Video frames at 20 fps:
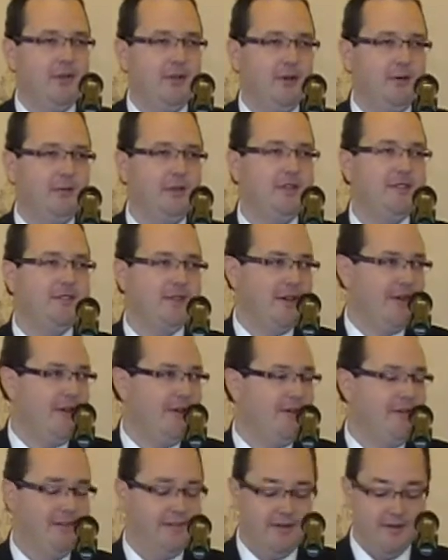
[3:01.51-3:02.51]
of the only
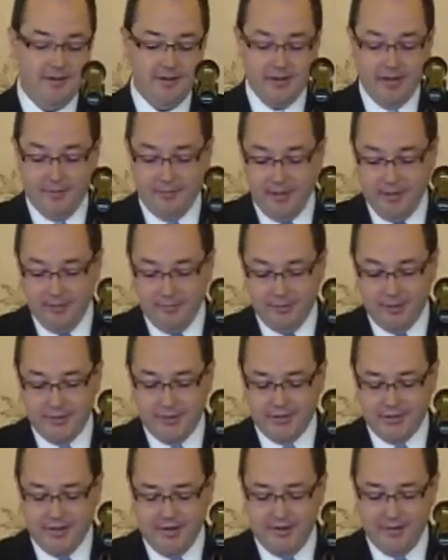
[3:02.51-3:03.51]
son of the only
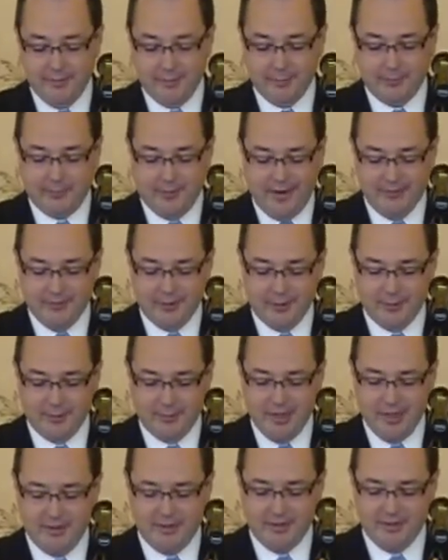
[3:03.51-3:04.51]
son for five
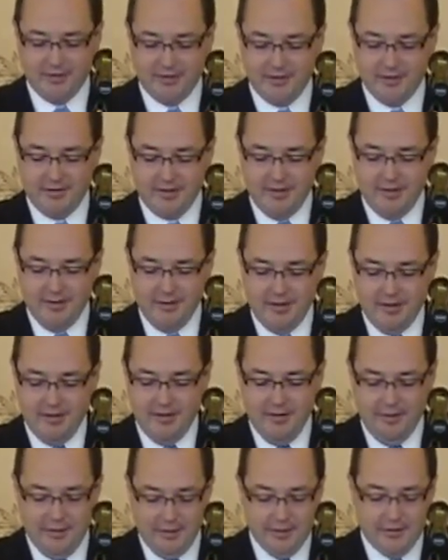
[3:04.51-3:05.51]
generations,
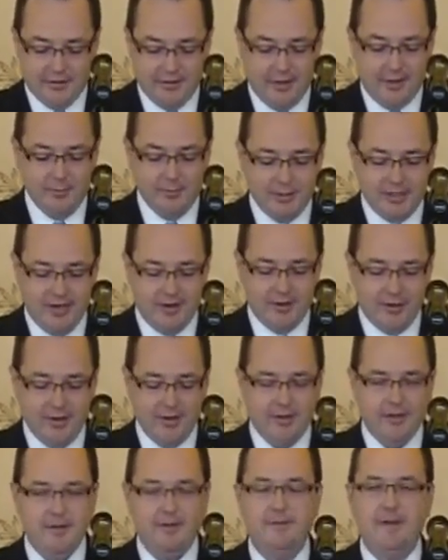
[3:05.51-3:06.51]
this son would
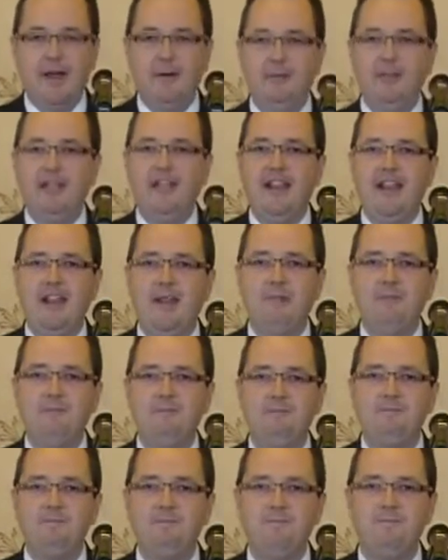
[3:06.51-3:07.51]
carry on the family name.
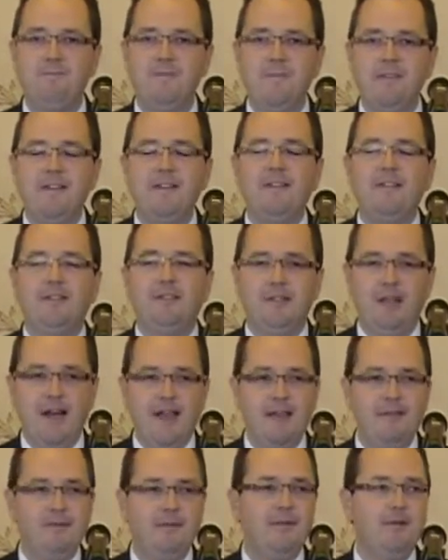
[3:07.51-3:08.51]

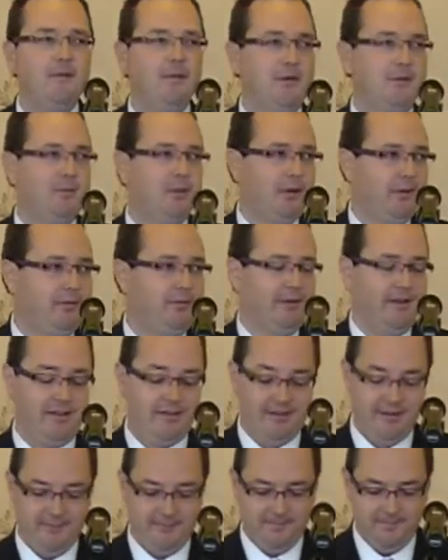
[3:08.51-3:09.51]
Life was
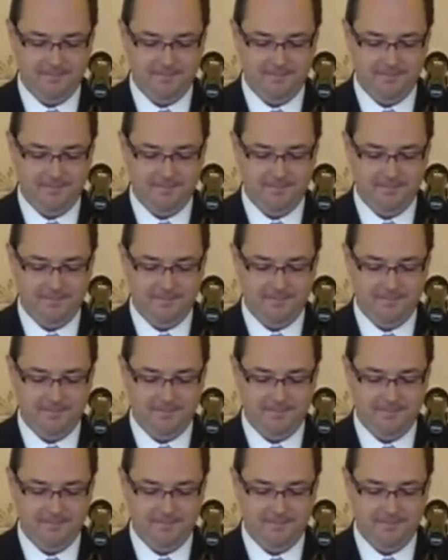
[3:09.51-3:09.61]
perfect.